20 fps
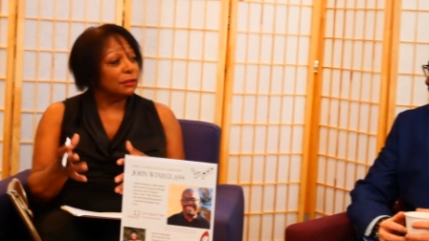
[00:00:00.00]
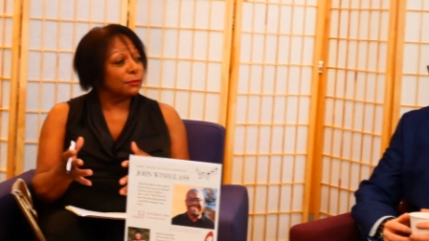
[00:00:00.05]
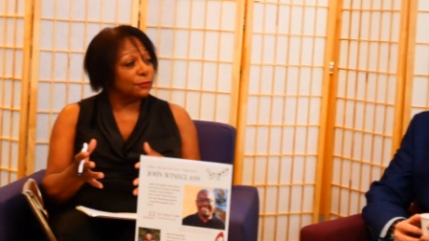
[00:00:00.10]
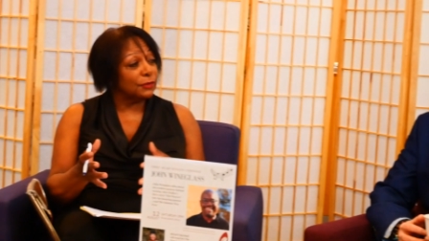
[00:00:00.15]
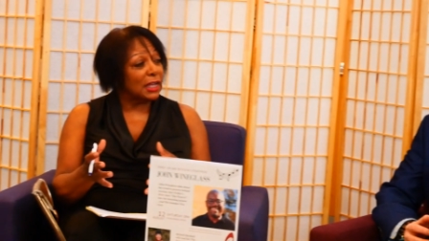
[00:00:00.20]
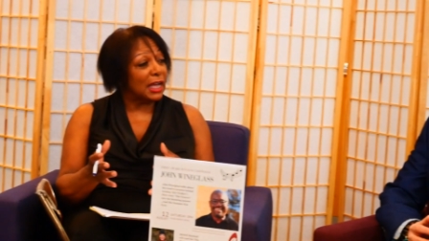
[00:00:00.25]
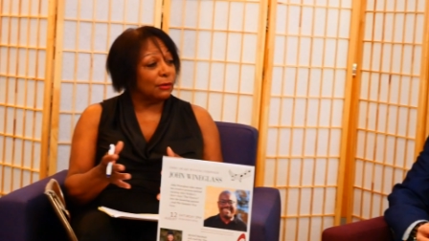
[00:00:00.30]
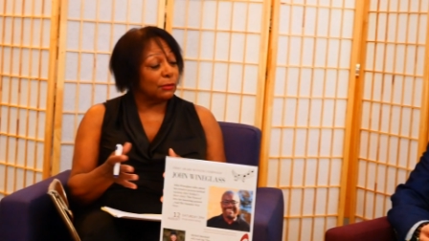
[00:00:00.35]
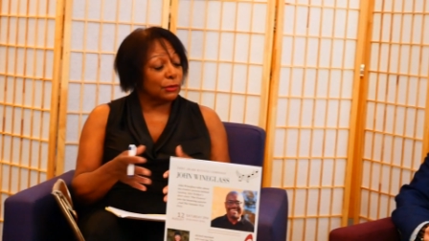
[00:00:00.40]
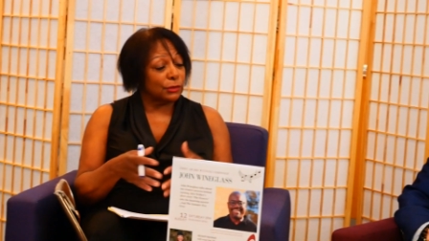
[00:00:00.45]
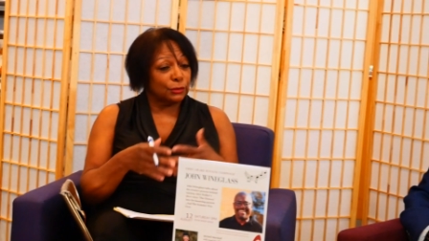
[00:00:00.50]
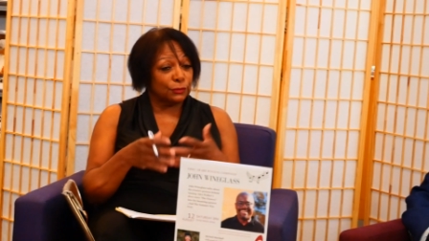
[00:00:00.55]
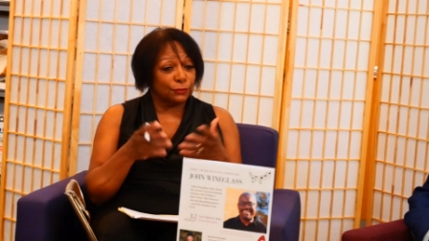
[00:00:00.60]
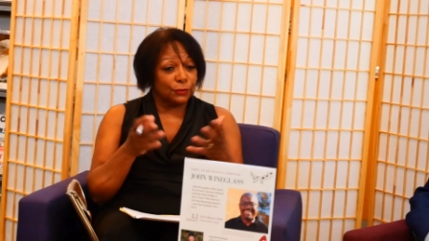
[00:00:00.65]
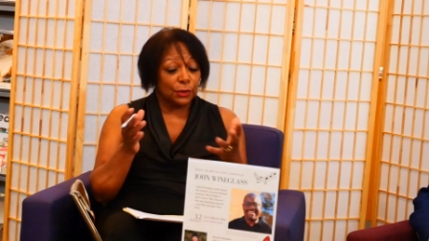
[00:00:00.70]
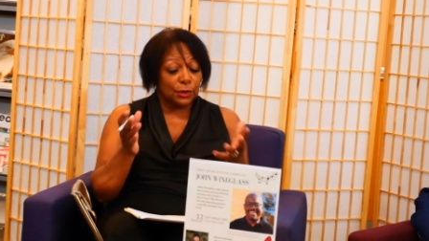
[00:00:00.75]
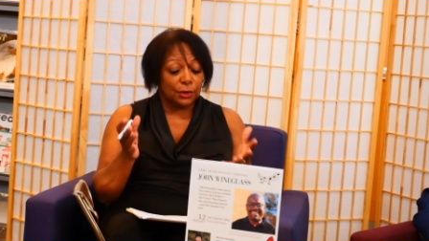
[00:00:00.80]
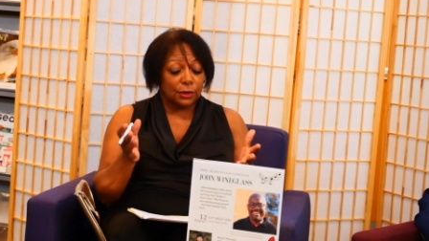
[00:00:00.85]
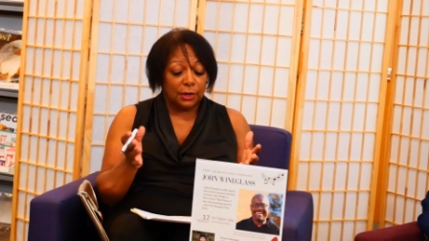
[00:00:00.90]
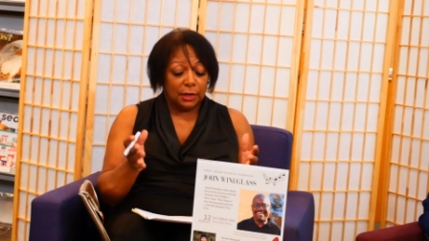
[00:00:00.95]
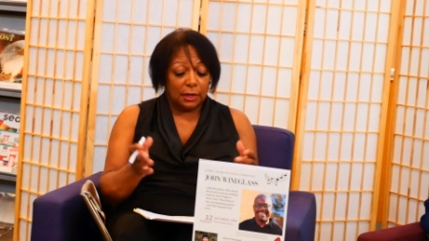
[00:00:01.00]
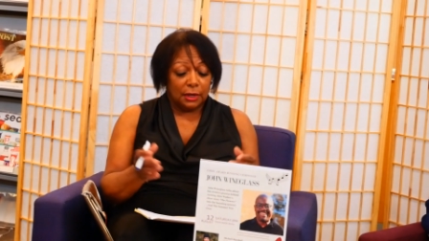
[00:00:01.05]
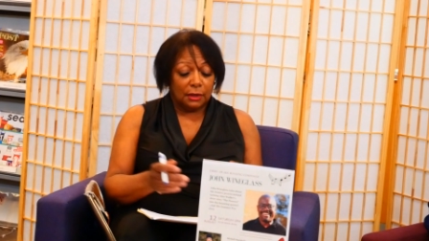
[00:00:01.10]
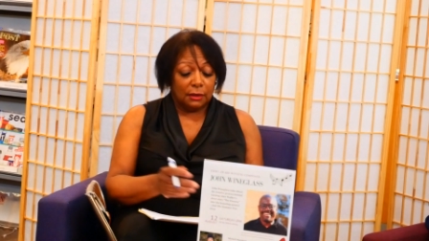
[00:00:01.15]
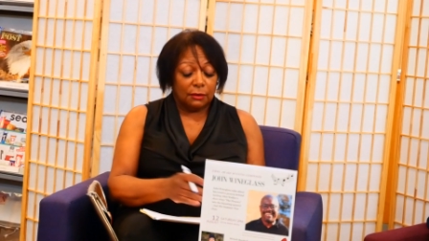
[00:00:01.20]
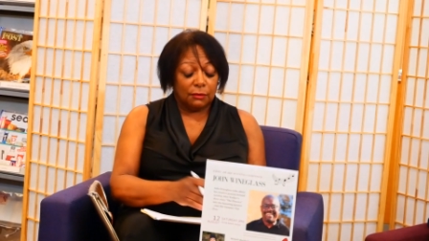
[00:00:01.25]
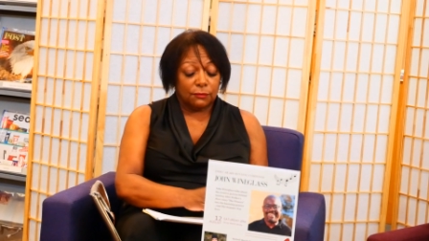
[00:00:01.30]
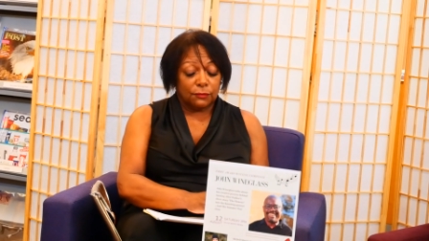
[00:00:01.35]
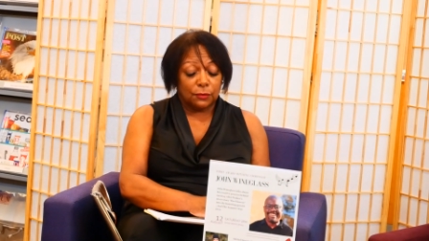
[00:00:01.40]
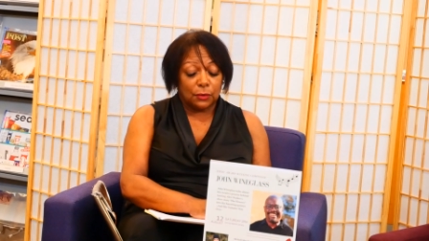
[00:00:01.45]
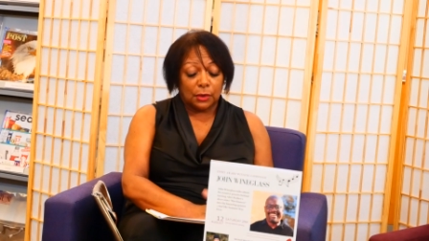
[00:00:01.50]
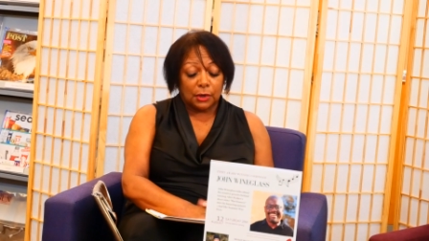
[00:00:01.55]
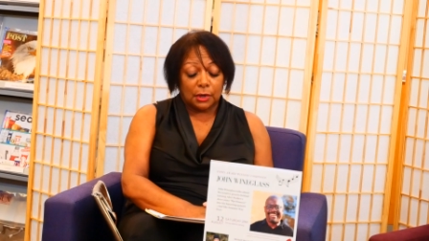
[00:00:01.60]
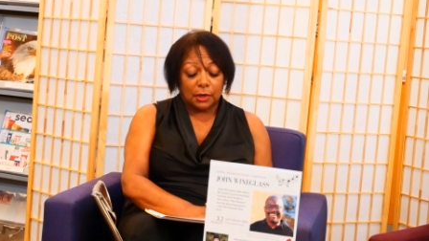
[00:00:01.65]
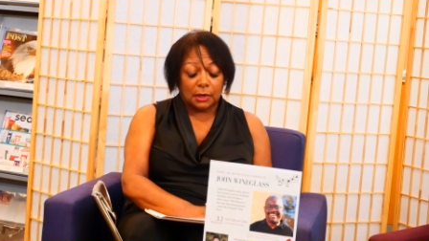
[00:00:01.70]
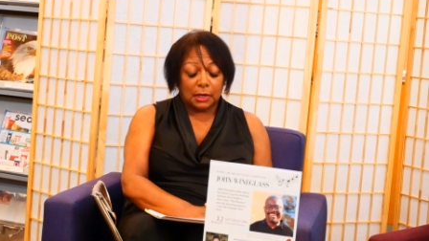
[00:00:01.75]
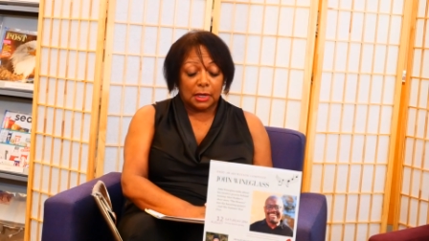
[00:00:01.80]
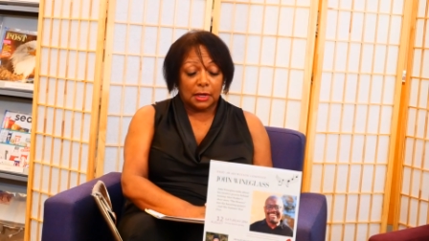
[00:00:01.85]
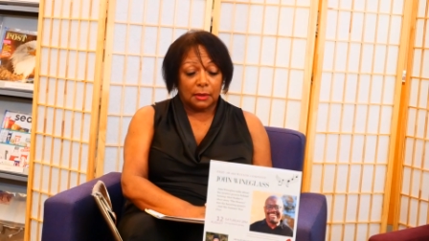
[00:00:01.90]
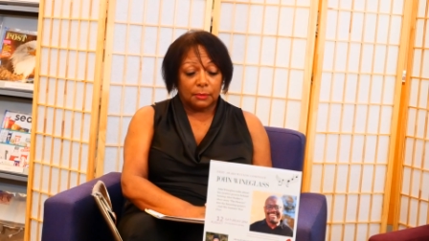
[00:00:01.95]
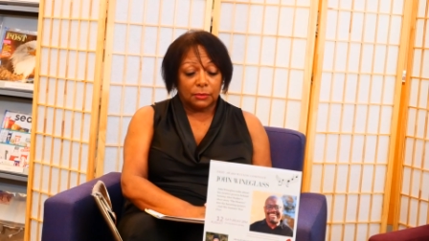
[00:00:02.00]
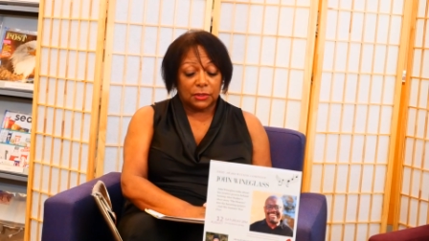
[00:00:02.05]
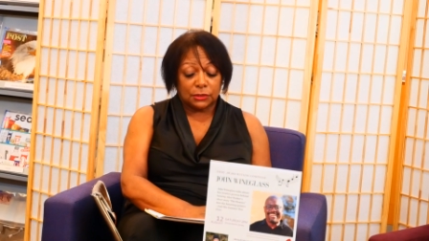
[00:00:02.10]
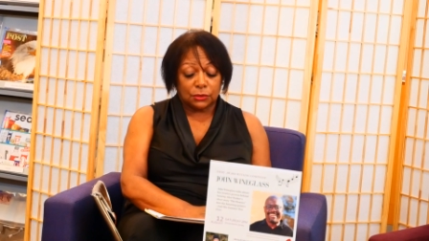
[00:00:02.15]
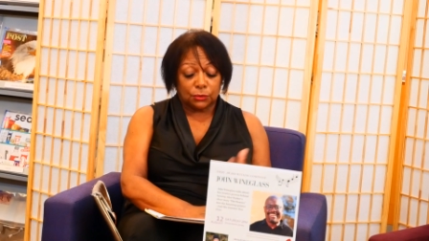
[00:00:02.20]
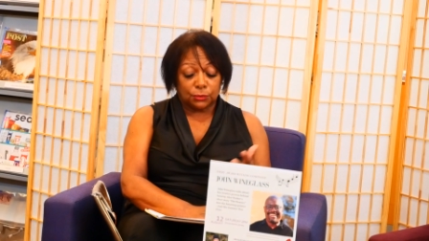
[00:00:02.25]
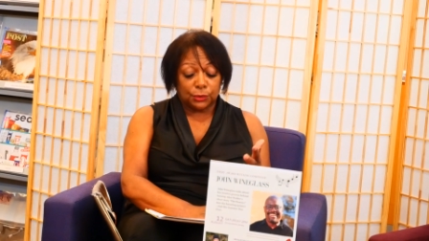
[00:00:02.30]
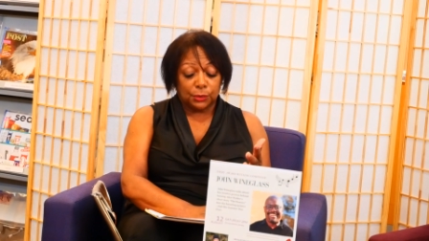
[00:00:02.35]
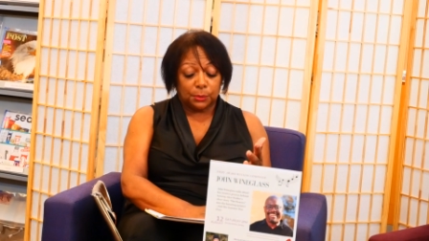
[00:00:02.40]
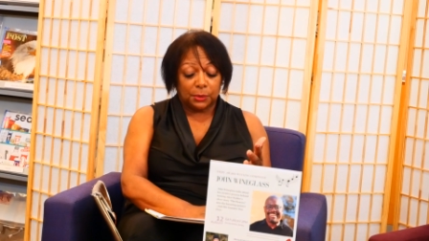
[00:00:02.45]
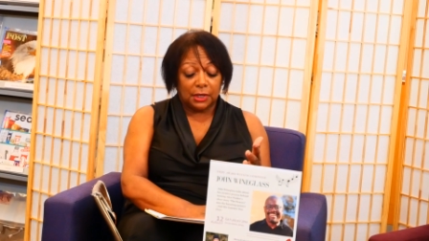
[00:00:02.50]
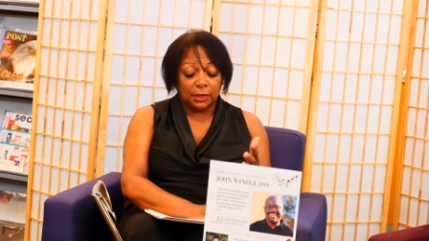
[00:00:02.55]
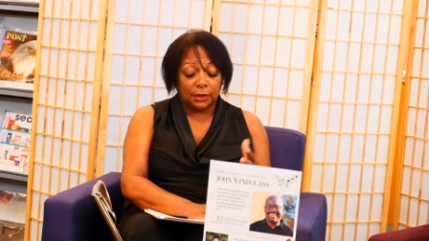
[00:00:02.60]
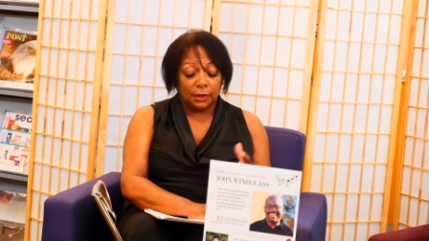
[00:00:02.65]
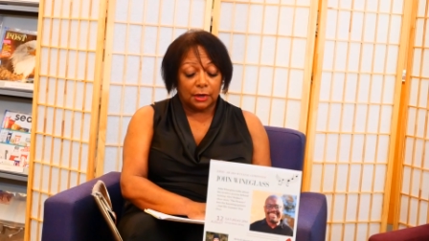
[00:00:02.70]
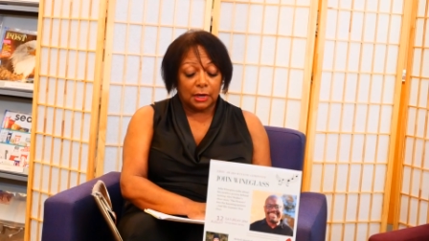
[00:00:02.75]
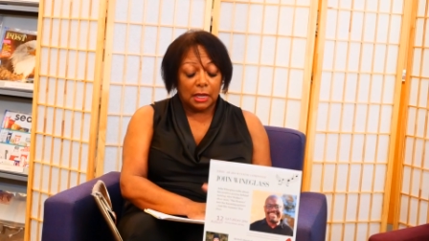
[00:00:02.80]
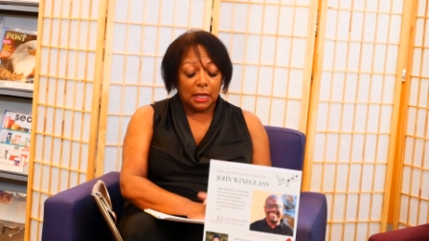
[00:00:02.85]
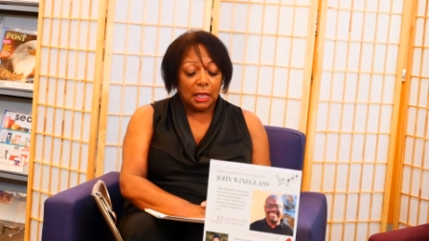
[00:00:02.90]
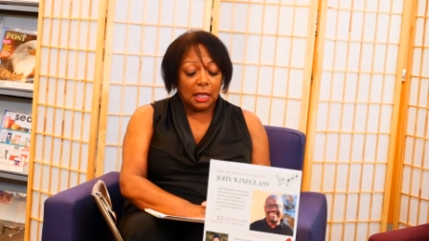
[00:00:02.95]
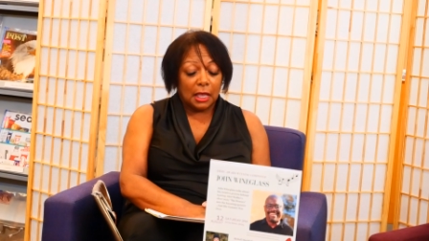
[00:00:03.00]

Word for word: the flowers for for um, this group here.